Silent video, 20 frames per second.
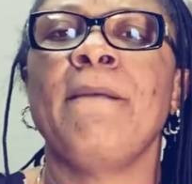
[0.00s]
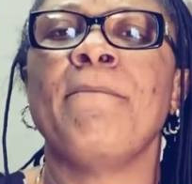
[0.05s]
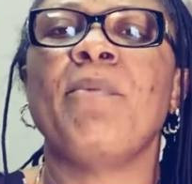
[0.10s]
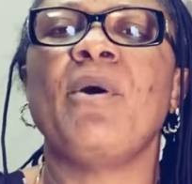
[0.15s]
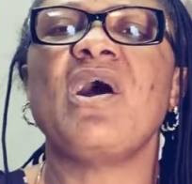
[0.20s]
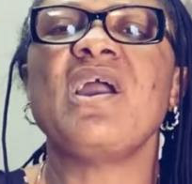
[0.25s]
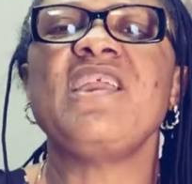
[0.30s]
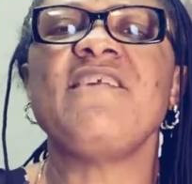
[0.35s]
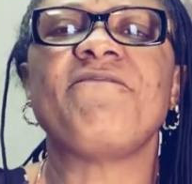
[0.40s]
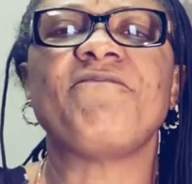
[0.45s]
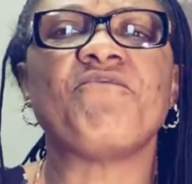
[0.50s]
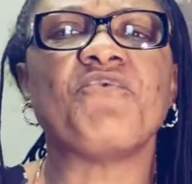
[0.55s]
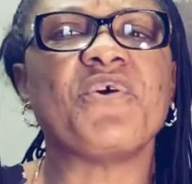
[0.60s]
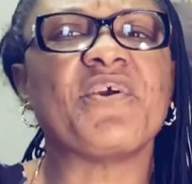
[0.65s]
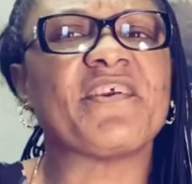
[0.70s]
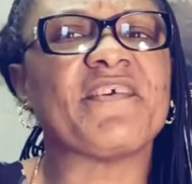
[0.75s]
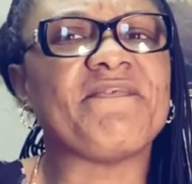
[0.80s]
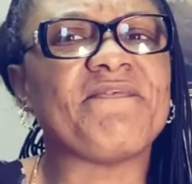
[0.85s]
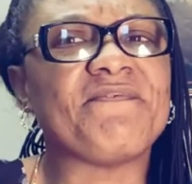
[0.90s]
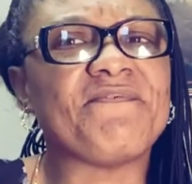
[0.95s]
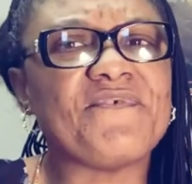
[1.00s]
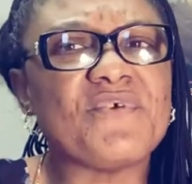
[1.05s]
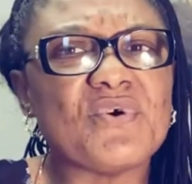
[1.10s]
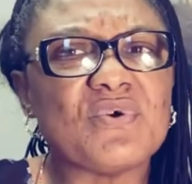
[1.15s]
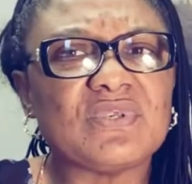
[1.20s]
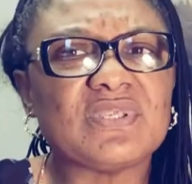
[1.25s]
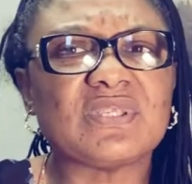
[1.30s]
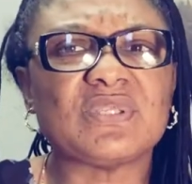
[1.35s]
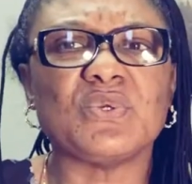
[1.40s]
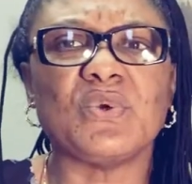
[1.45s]
But if we
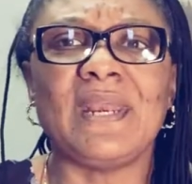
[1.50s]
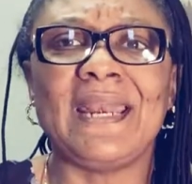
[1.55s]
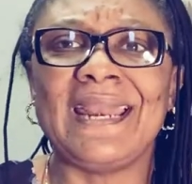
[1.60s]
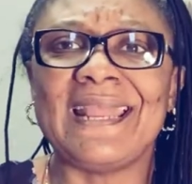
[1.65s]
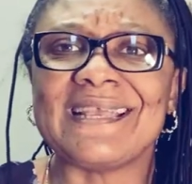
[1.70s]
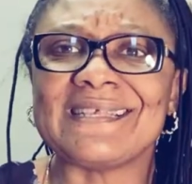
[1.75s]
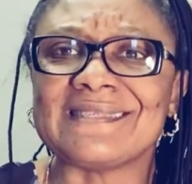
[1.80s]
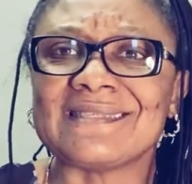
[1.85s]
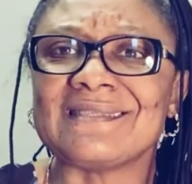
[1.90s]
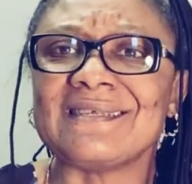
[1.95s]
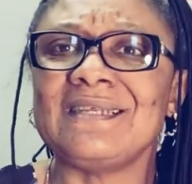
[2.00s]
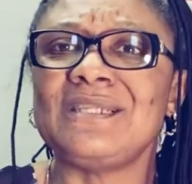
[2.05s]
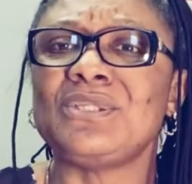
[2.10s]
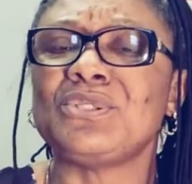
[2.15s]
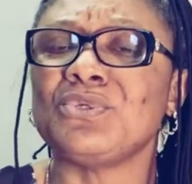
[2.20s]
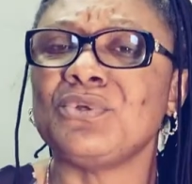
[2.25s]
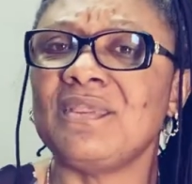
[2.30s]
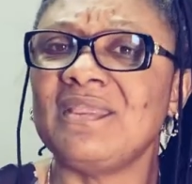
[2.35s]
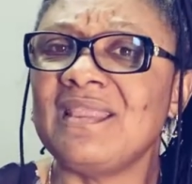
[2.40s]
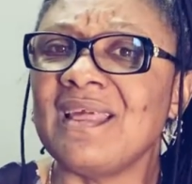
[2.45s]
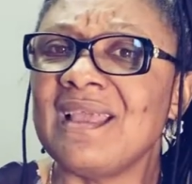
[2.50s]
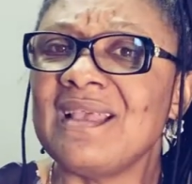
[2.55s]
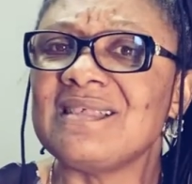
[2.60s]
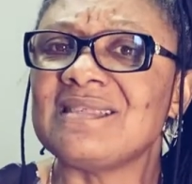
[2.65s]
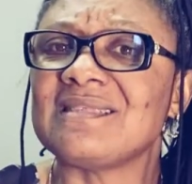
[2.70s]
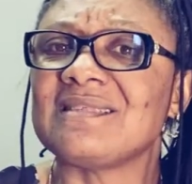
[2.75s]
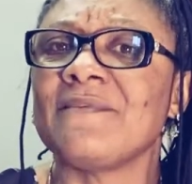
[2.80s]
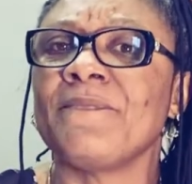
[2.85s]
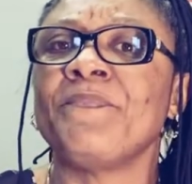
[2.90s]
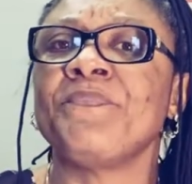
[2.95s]
refuse to listen to
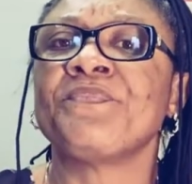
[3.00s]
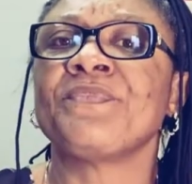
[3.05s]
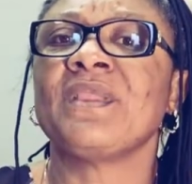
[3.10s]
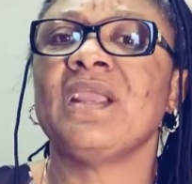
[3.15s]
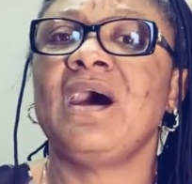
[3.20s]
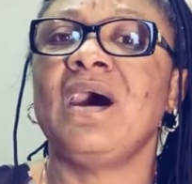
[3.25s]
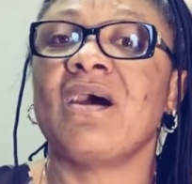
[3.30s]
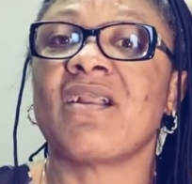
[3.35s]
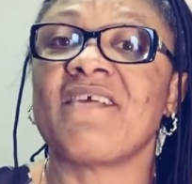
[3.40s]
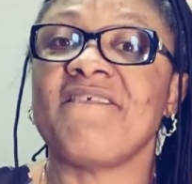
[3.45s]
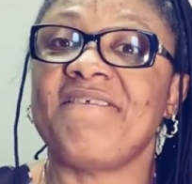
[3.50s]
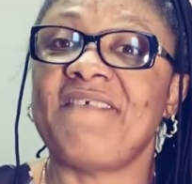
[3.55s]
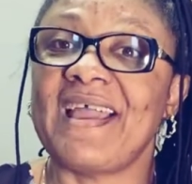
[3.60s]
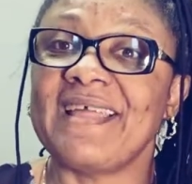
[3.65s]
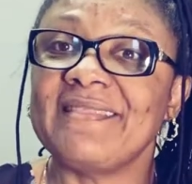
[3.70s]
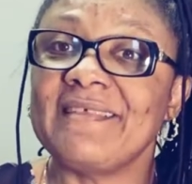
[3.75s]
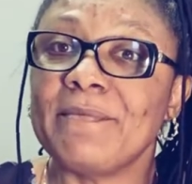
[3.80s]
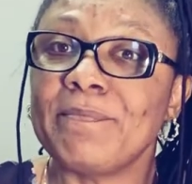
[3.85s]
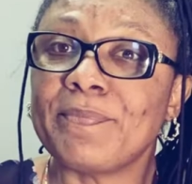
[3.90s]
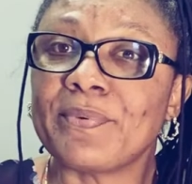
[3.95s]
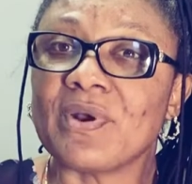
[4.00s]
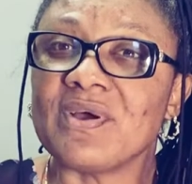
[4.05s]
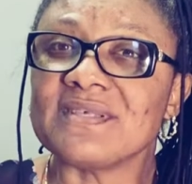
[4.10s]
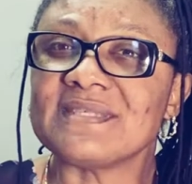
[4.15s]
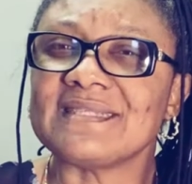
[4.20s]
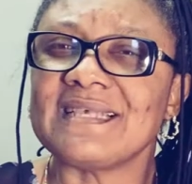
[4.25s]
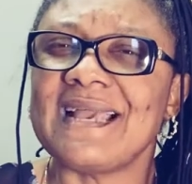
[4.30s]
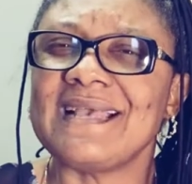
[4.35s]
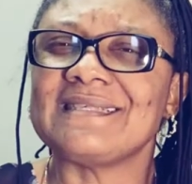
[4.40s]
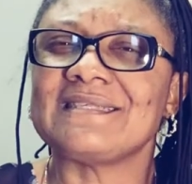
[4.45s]
this refining
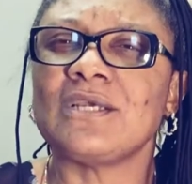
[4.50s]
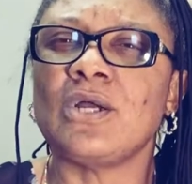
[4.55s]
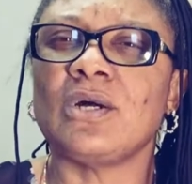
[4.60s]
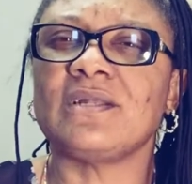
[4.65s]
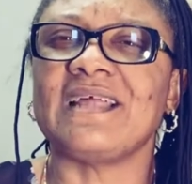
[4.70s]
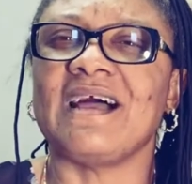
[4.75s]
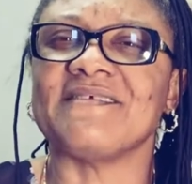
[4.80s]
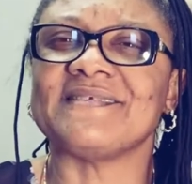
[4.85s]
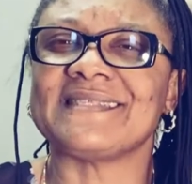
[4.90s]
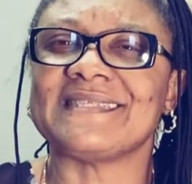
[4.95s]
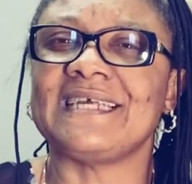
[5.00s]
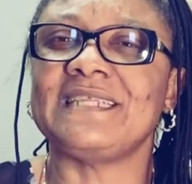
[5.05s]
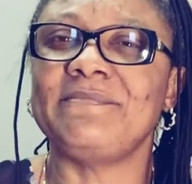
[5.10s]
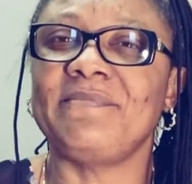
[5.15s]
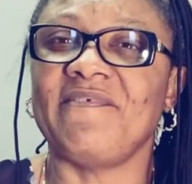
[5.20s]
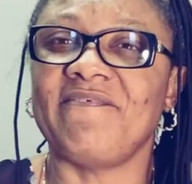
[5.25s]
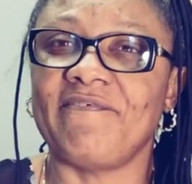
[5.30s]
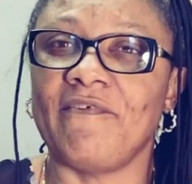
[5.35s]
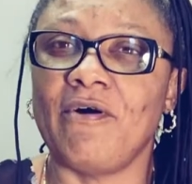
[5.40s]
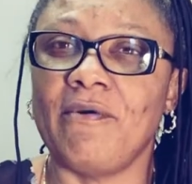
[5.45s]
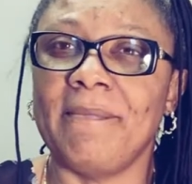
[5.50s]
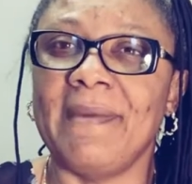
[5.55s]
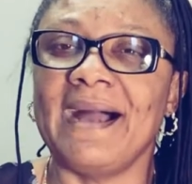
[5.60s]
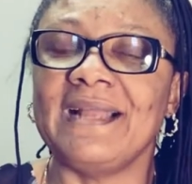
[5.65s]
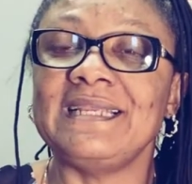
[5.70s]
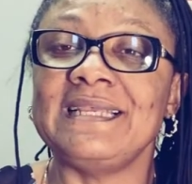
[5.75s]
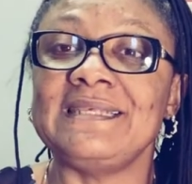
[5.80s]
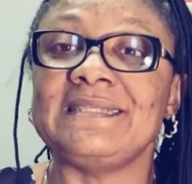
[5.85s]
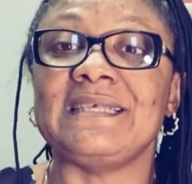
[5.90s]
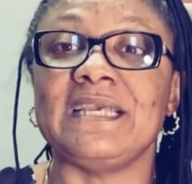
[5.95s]
process God has set before
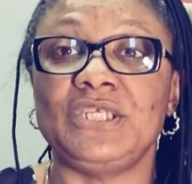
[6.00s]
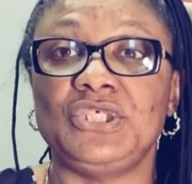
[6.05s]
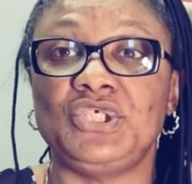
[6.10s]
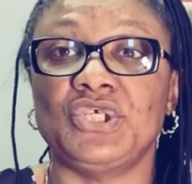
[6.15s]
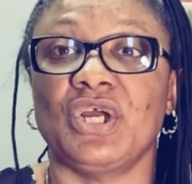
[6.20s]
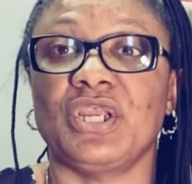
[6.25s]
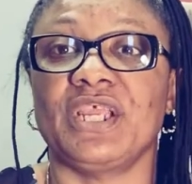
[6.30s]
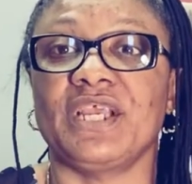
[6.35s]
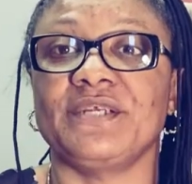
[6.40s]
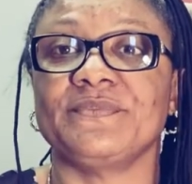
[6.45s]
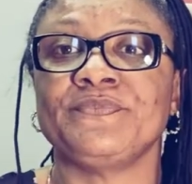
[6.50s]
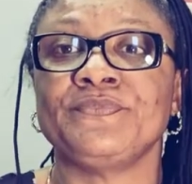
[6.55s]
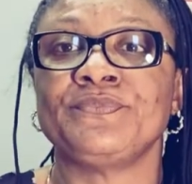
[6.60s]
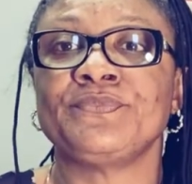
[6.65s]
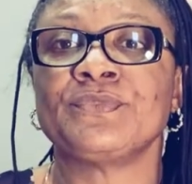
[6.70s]
man, is a journey.